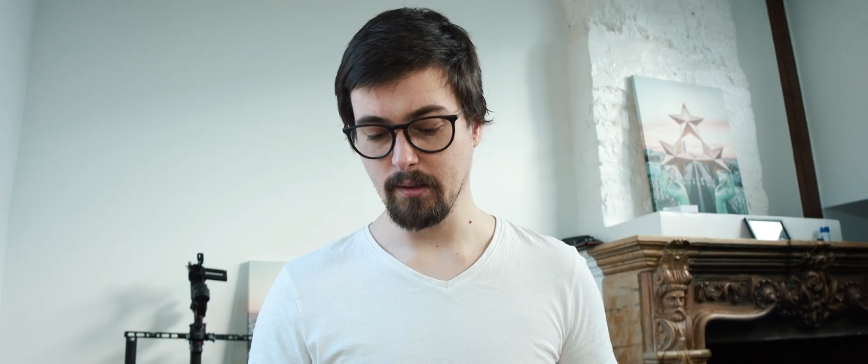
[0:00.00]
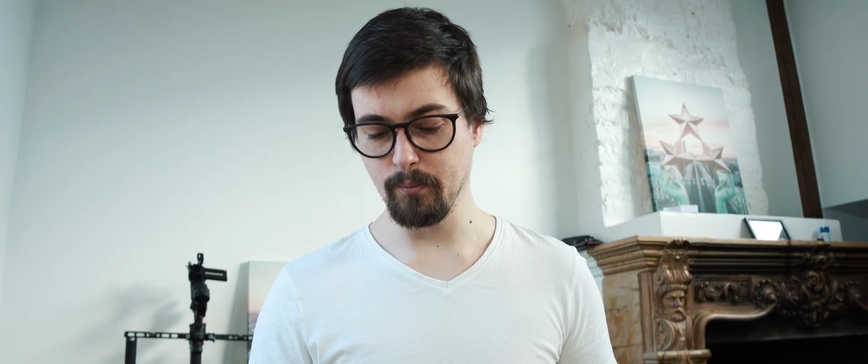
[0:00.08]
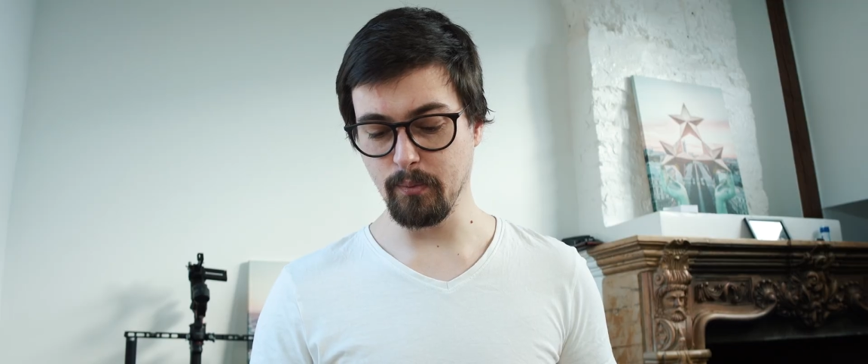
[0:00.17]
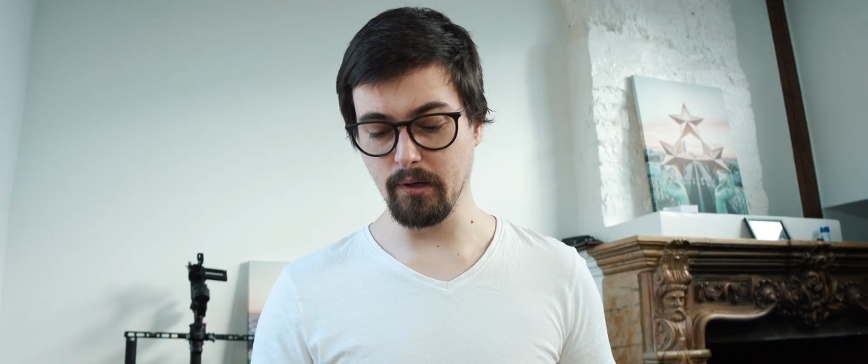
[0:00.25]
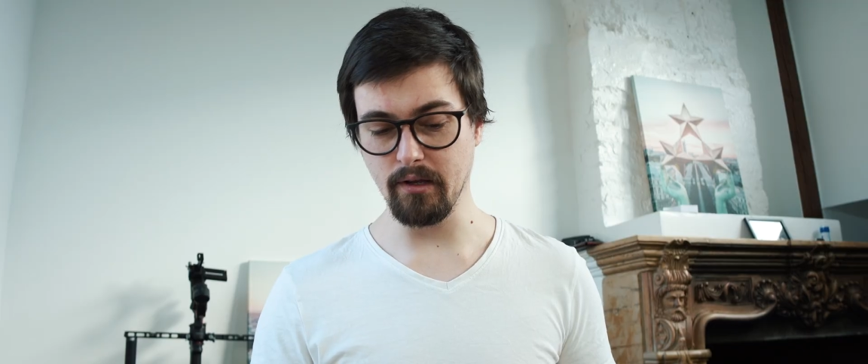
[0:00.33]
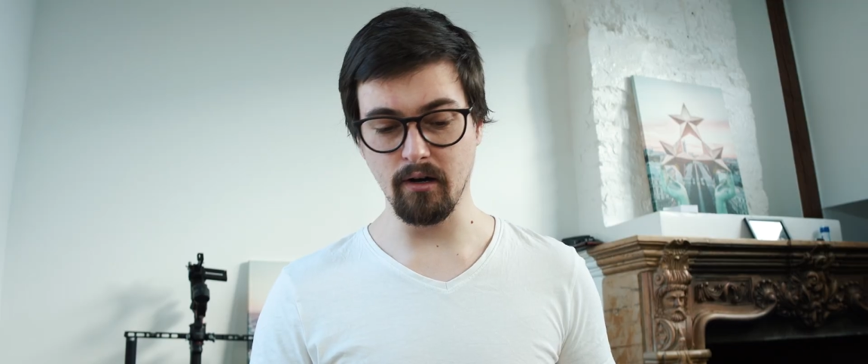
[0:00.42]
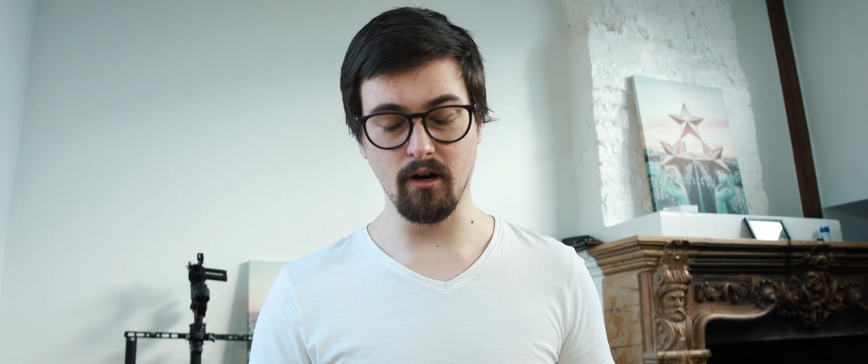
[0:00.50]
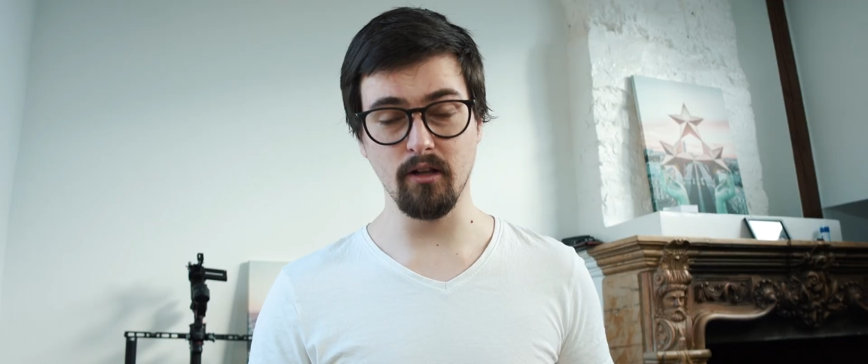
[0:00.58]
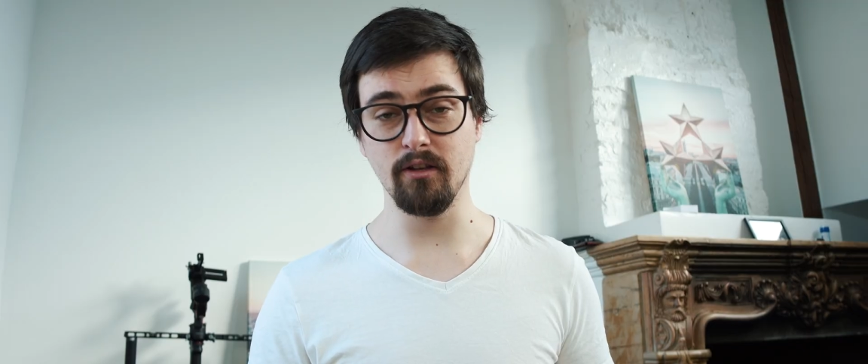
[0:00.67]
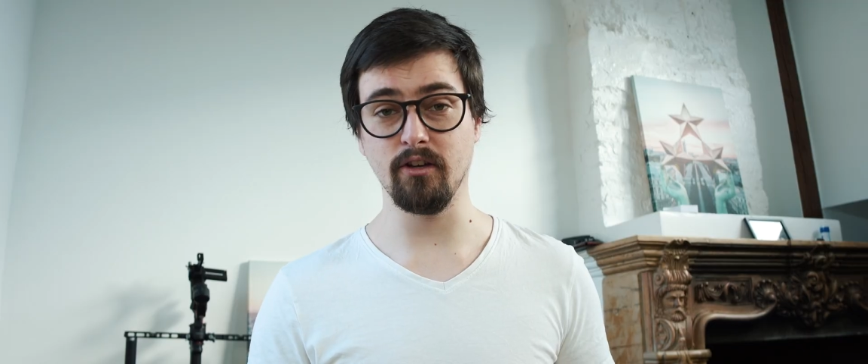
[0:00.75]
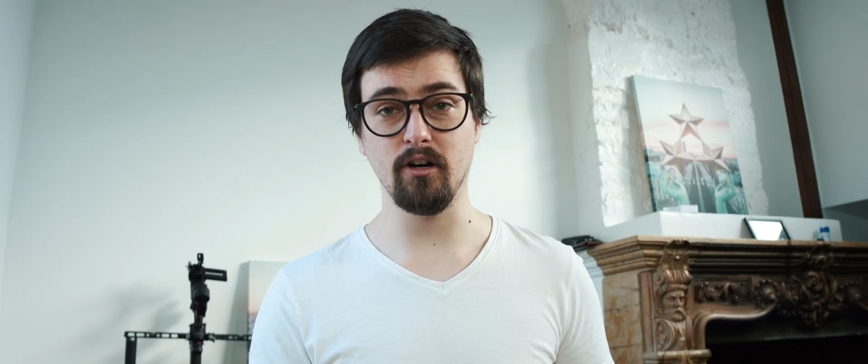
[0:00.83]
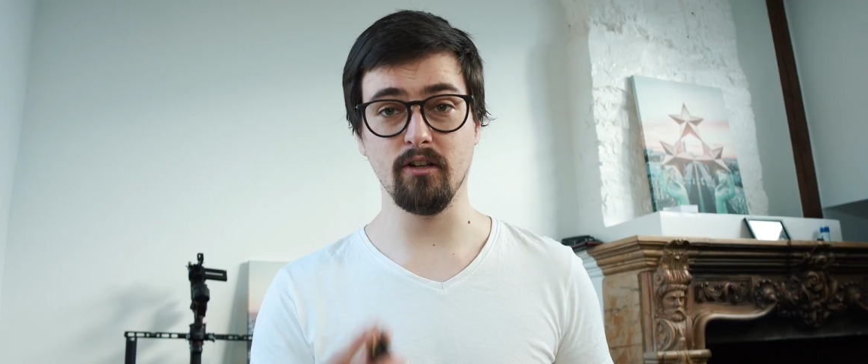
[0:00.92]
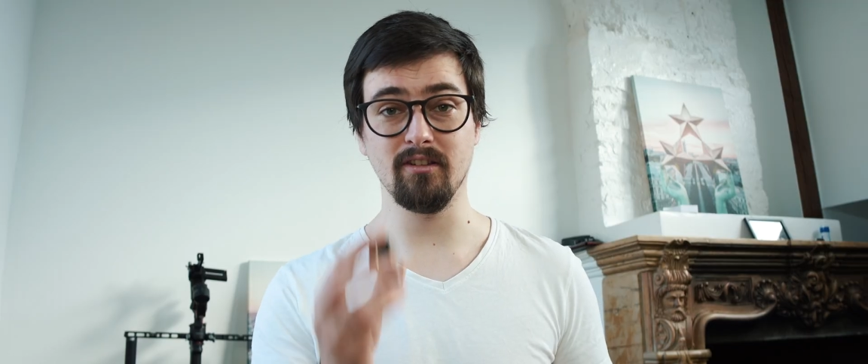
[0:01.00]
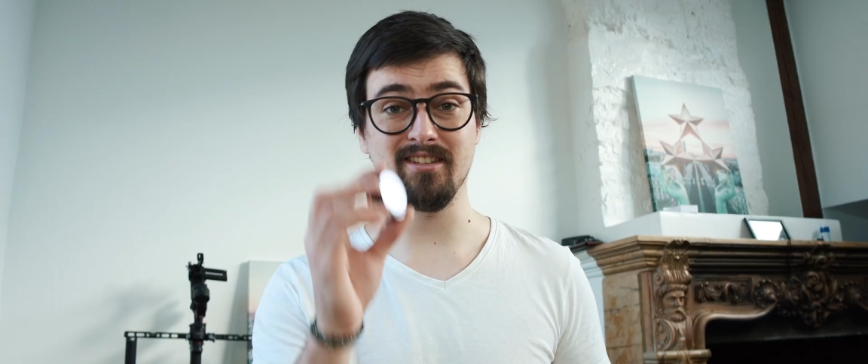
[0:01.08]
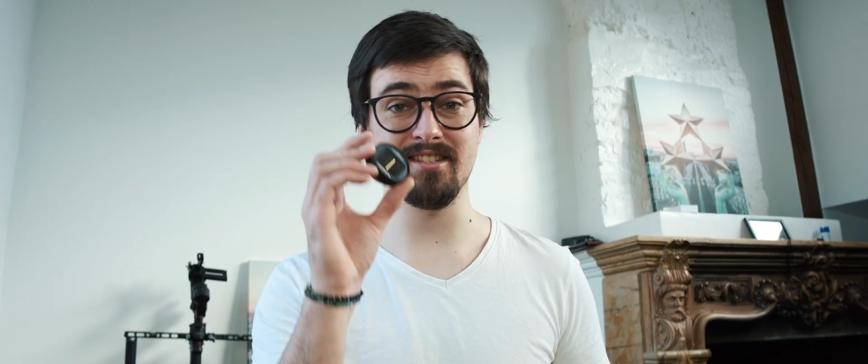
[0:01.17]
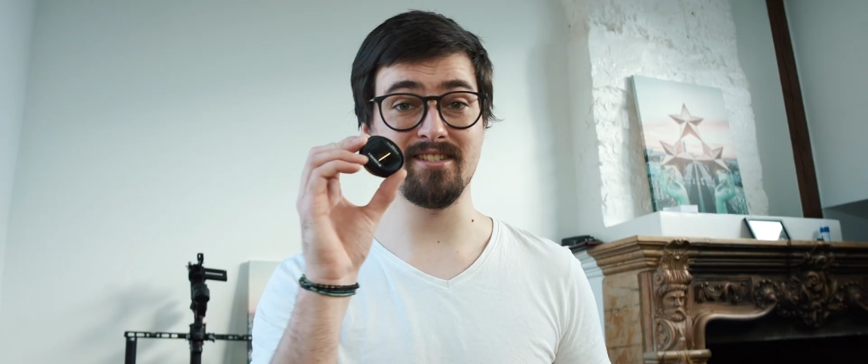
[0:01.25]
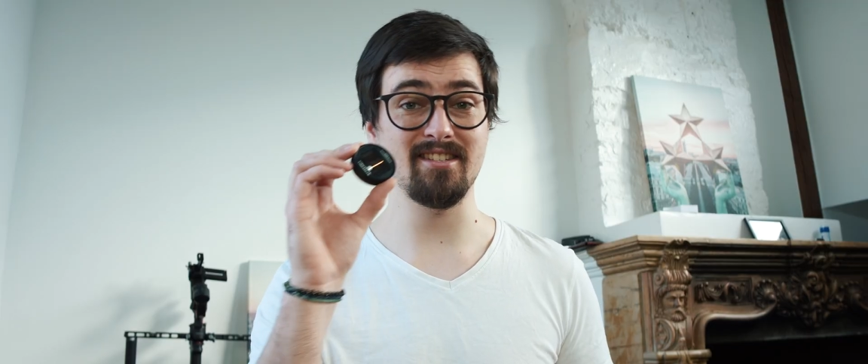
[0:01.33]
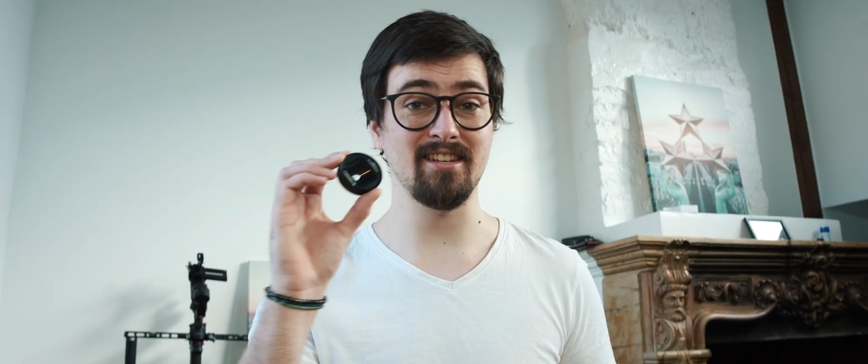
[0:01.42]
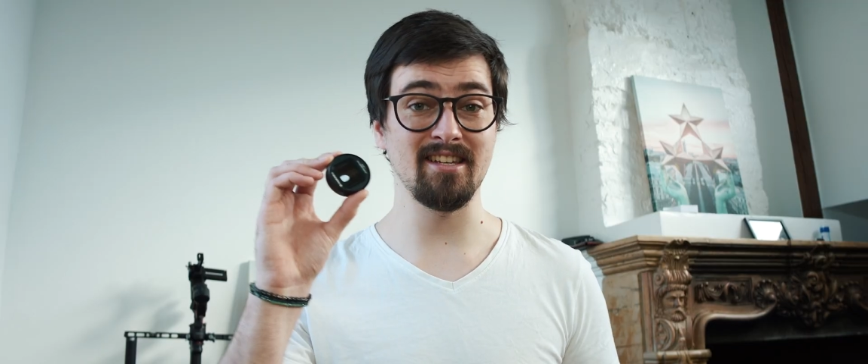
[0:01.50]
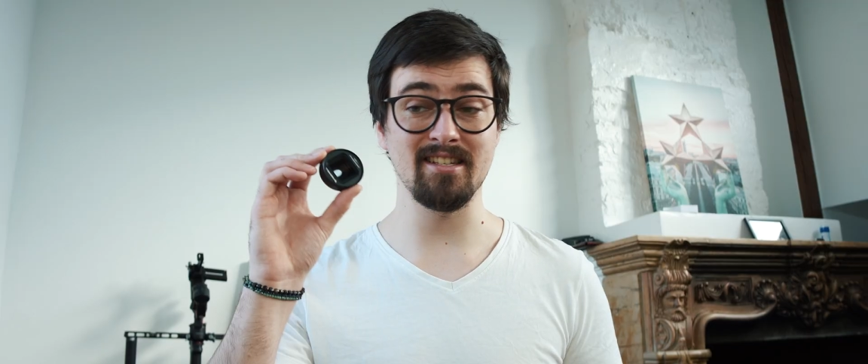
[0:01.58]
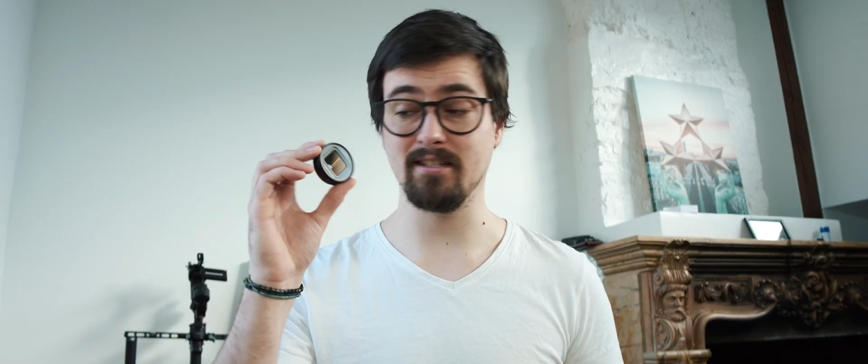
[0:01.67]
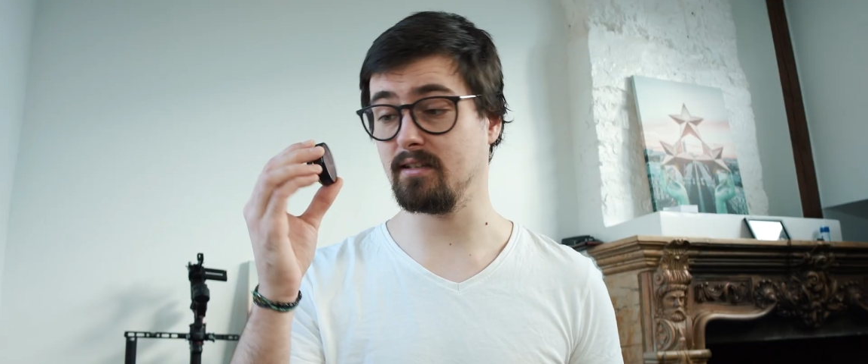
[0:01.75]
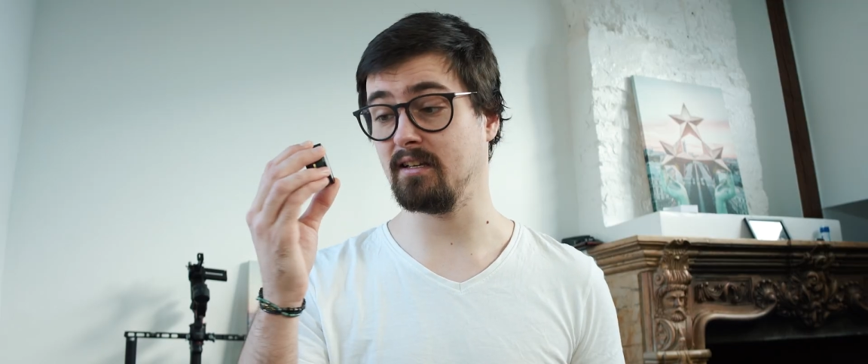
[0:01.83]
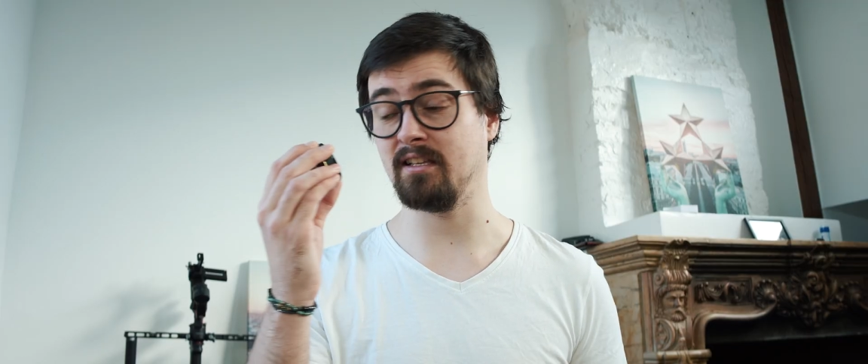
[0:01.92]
But all in all, this is